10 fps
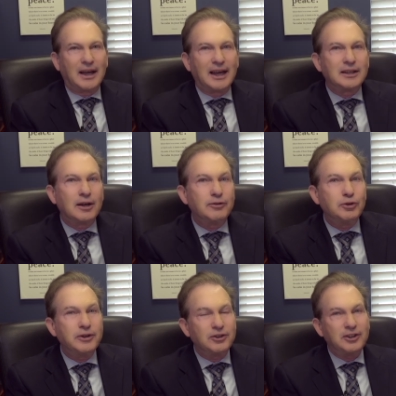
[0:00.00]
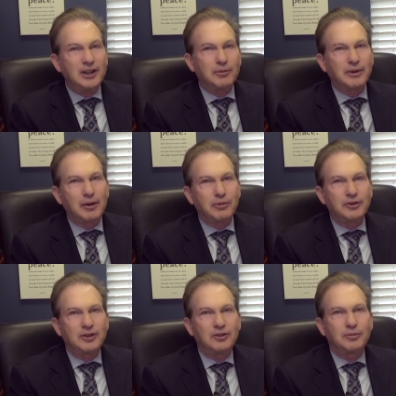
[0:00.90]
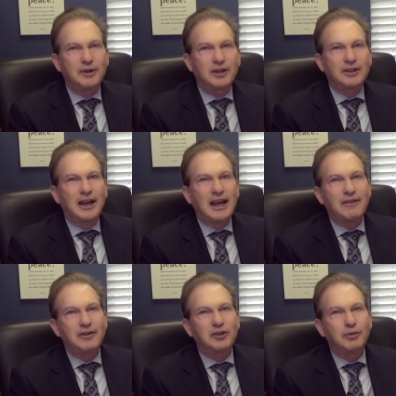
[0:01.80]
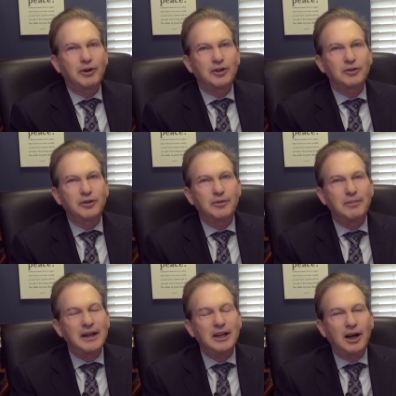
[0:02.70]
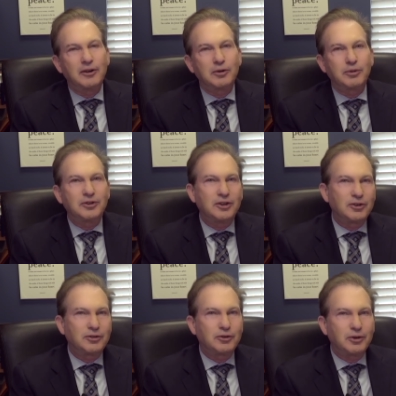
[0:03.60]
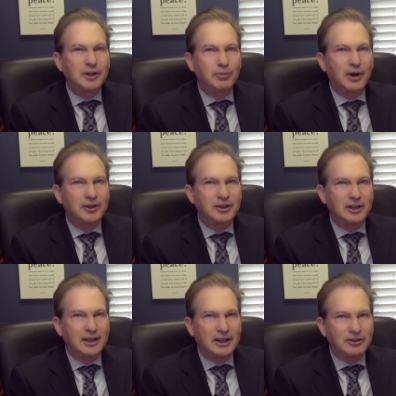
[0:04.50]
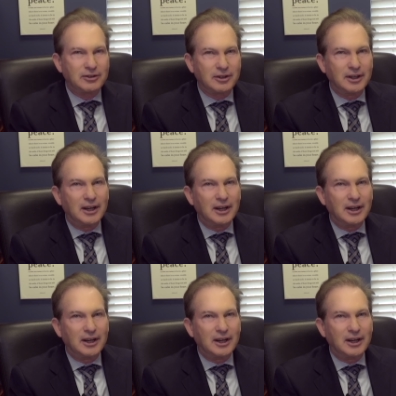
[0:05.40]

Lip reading: I love doing the seed implant procedure because I have experience with many other procedures for treating prostate cancer.